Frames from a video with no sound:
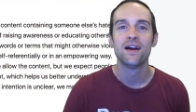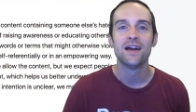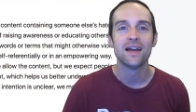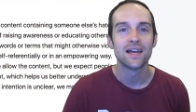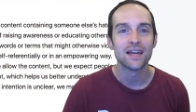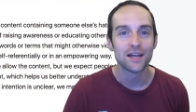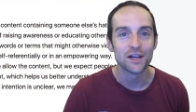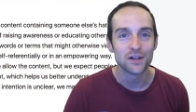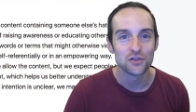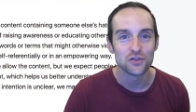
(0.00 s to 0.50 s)

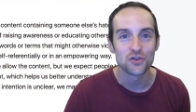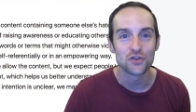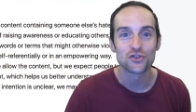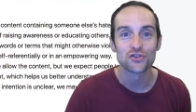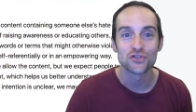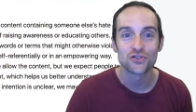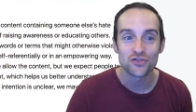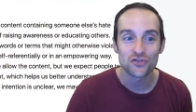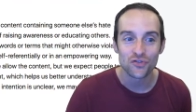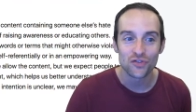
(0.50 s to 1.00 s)
in your
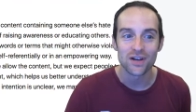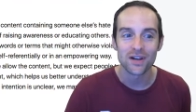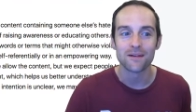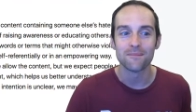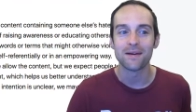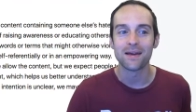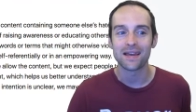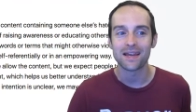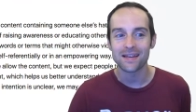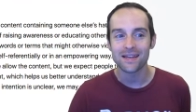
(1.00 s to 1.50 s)
stream
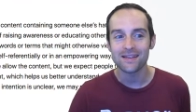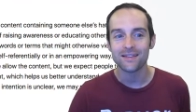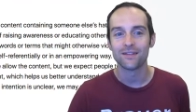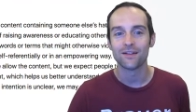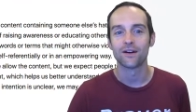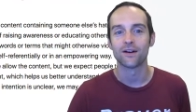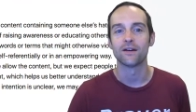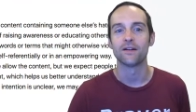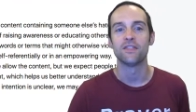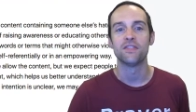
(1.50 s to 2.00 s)

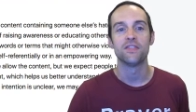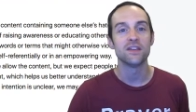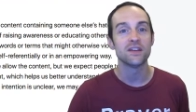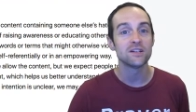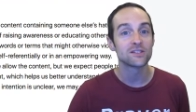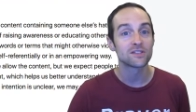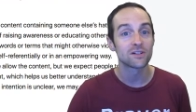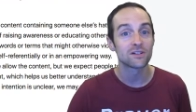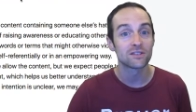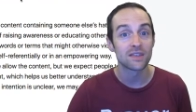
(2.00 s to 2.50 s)
either. These
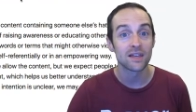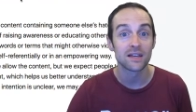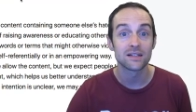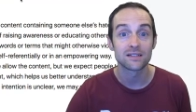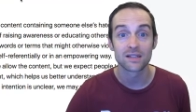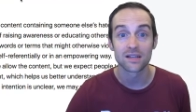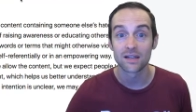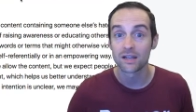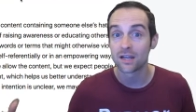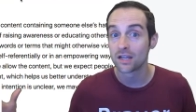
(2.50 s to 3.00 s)
are things
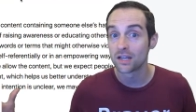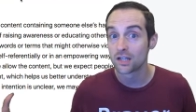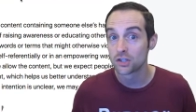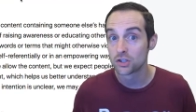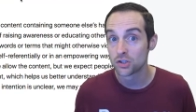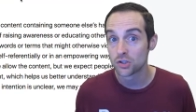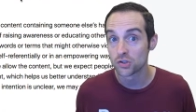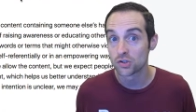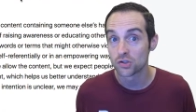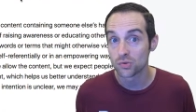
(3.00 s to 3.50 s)
that can get
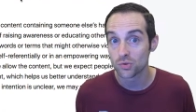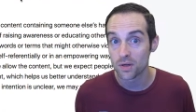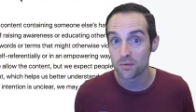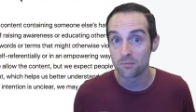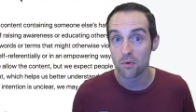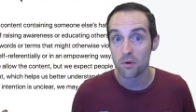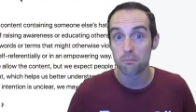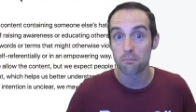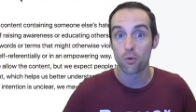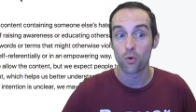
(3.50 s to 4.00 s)
your stream
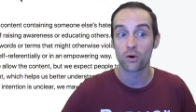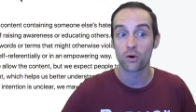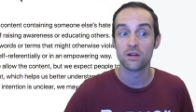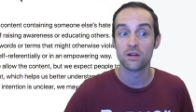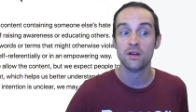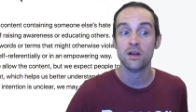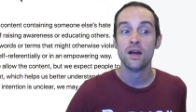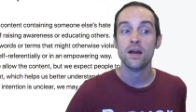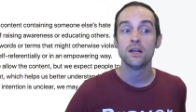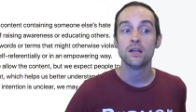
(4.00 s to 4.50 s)
reported.
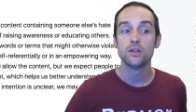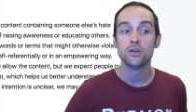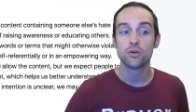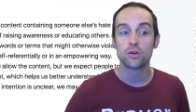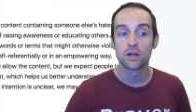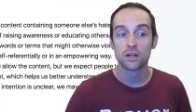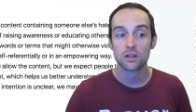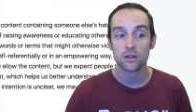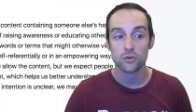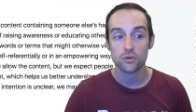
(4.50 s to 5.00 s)
You
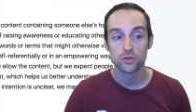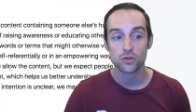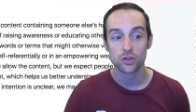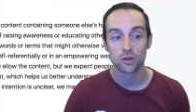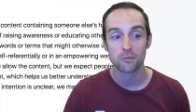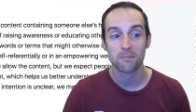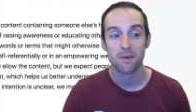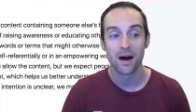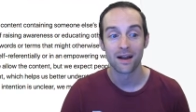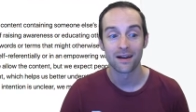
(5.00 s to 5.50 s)
can lose your
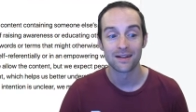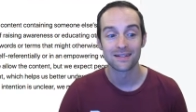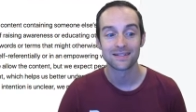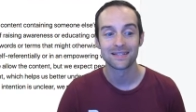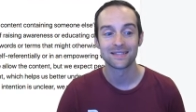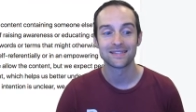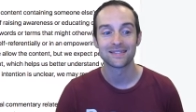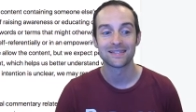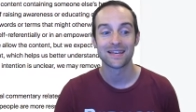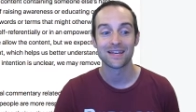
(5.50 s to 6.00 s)

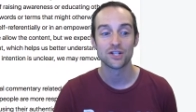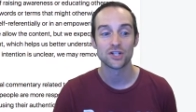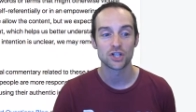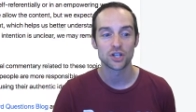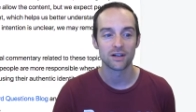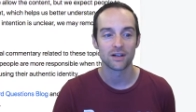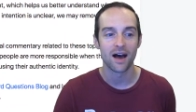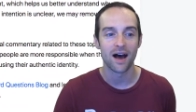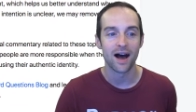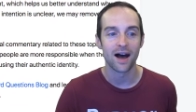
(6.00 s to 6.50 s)
monetization
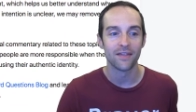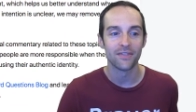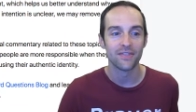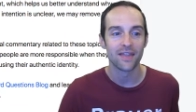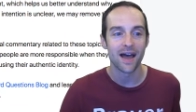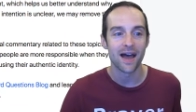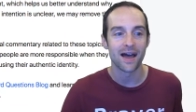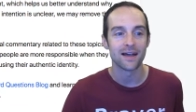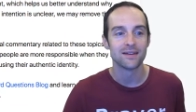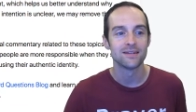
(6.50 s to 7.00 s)
on
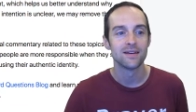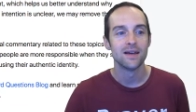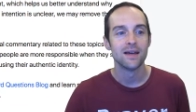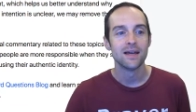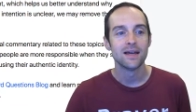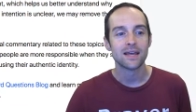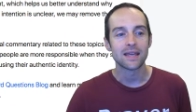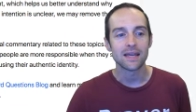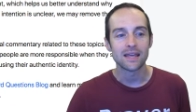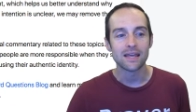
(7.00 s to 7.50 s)
that.
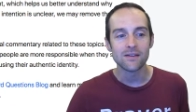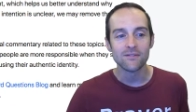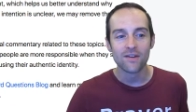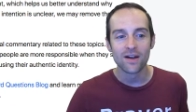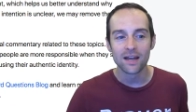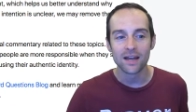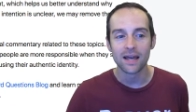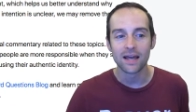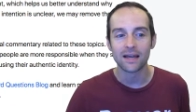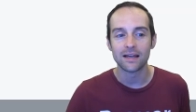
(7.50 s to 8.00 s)
Even
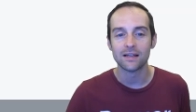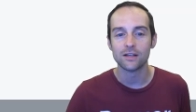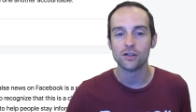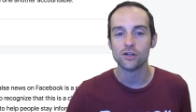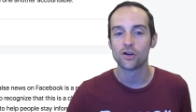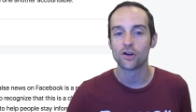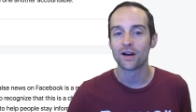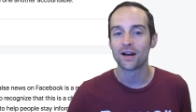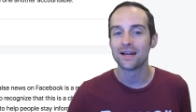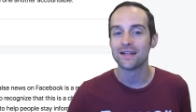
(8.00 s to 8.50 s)

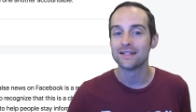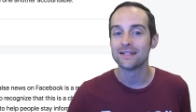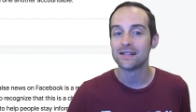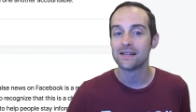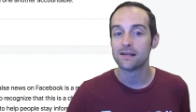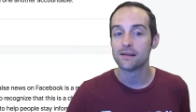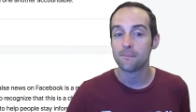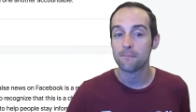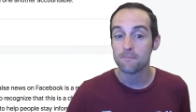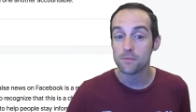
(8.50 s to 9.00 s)
you're in,
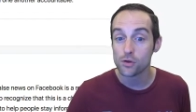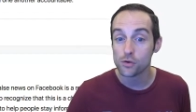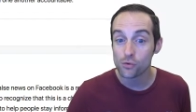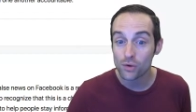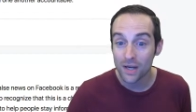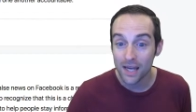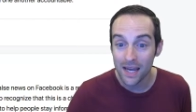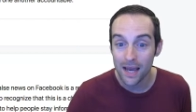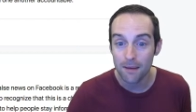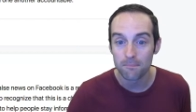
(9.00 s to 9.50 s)
you
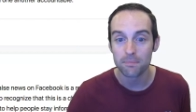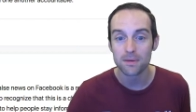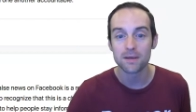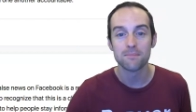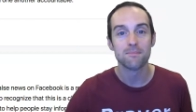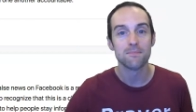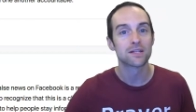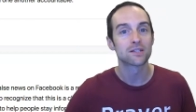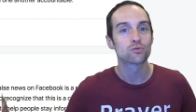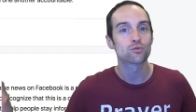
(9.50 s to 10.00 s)
can't be
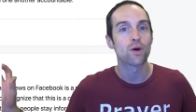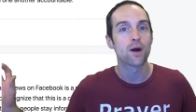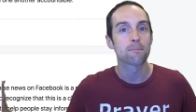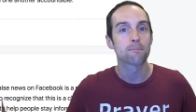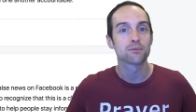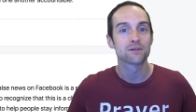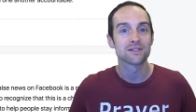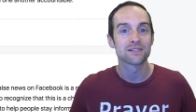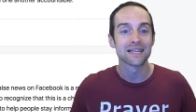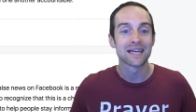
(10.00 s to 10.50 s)

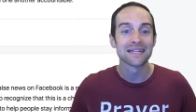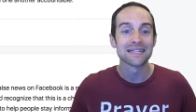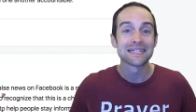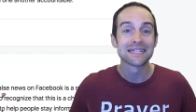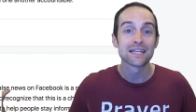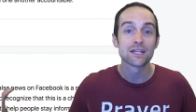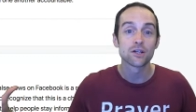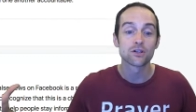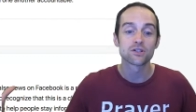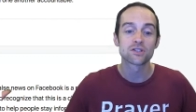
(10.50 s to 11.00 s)
misrepresenting
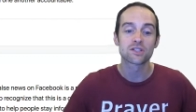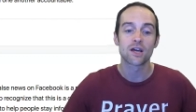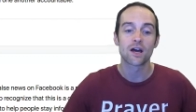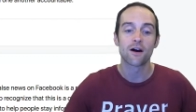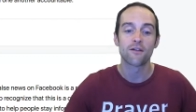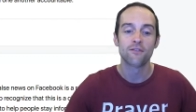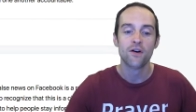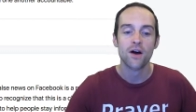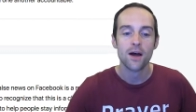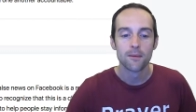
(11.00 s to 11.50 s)
yourself.
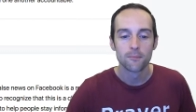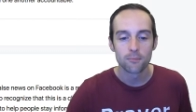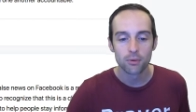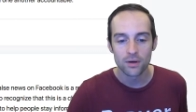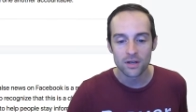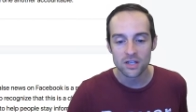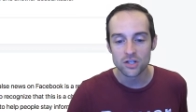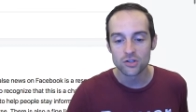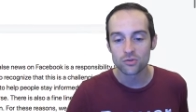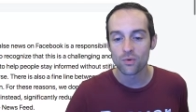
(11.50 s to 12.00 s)
Pretty
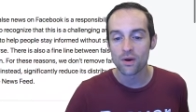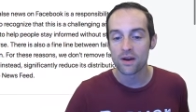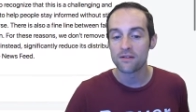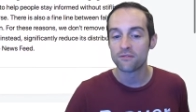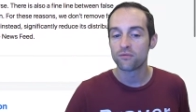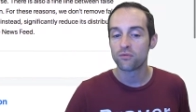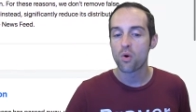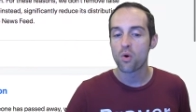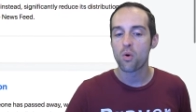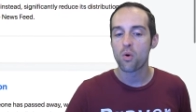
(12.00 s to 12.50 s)

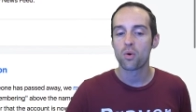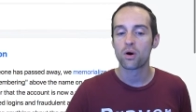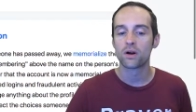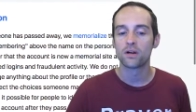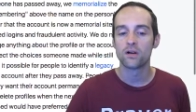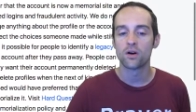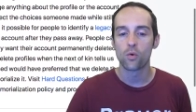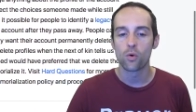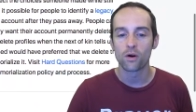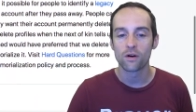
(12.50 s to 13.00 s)
straightforward
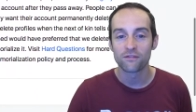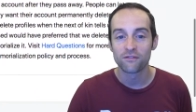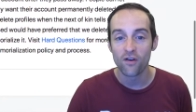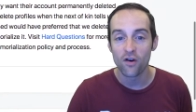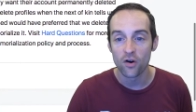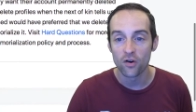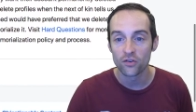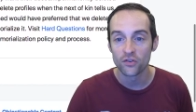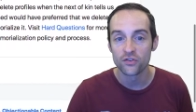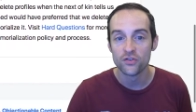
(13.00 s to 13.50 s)
or
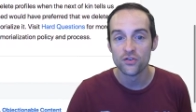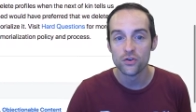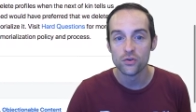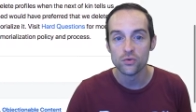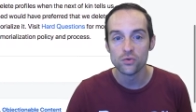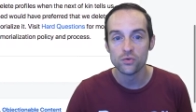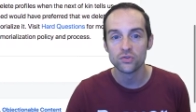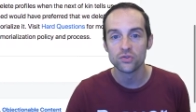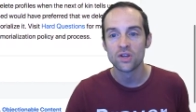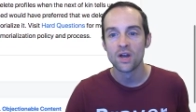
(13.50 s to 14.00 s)
false
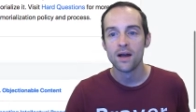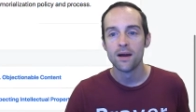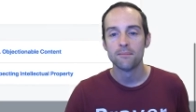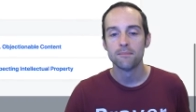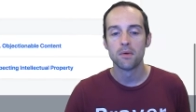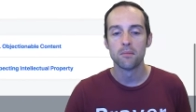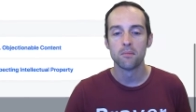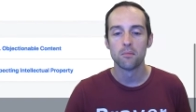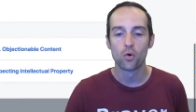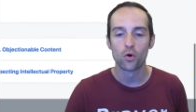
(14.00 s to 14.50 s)
news
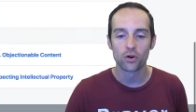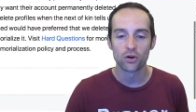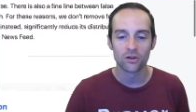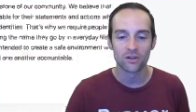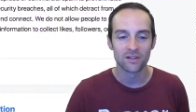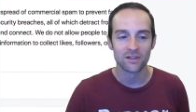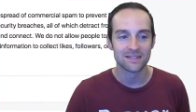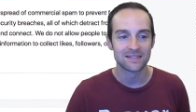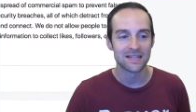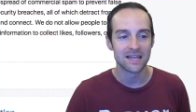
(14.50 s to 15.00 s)

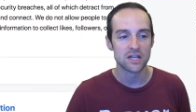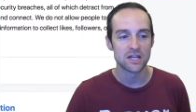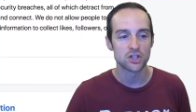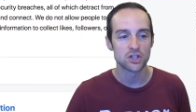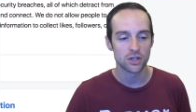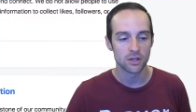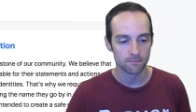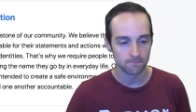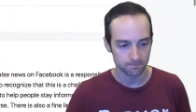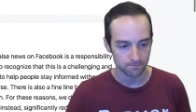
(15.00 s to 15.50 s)
memorialization.